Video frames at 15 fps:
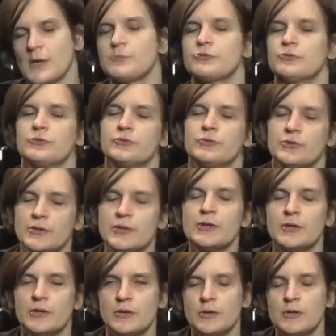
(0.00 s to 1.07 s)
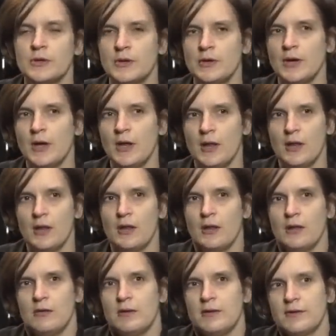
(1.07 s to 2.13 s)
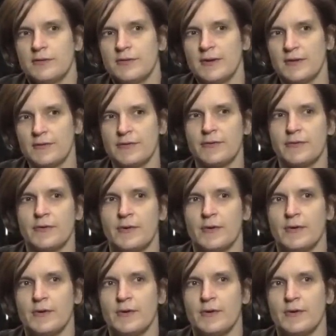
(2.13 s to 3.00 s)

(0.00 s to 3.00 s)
Absolutely. Yeah. And in a sense,